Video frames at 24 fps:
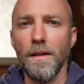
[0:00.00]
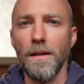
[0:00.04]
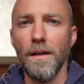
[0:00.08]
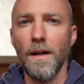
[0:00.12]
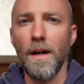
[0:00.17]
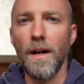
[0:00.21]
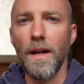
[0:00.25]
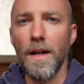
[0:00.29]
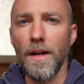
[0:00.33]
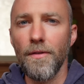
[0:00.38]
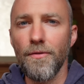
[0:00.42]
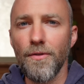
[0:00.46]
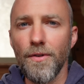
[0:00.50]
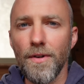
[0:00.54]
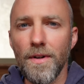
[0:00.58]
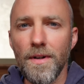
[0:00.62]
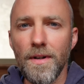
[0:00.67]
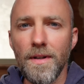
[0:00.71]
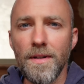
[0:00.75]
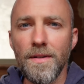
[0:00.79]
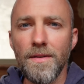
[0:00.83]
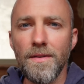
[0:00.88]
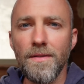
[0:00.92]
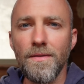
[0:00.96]
Hi
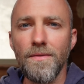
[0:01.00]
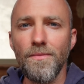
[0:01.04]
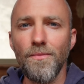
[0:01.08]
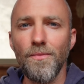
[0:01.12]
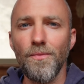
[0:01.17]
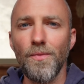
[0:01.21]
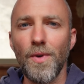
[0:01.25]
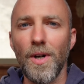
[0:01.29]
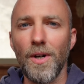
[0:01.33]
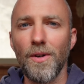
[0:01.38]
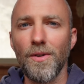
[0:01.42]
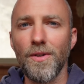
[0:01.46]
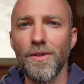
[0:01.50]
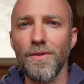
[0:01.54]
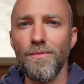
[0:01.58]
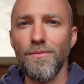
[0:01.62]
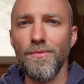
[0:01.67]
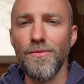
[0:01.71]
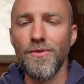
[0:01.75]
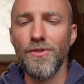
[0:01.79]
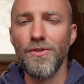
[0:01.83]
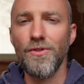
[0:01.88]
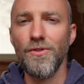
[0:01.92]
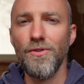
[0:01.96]
everyone,
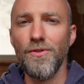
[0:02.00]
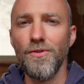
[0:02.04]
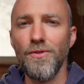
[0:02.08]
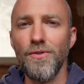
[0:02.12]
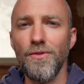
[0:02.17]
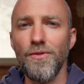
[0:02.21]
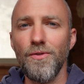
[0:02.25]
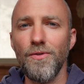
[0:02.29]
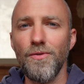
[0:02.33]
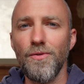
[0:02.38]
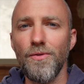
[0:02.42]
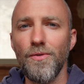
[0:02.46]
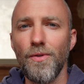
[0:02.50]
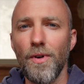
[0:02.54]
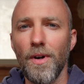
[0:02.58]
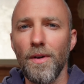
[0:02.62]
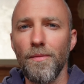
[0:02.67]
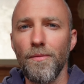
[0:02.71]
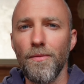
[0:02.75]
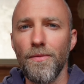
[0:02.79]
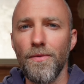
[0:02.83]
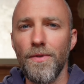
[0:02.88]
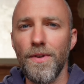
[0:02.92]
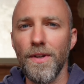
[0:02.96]
welcome to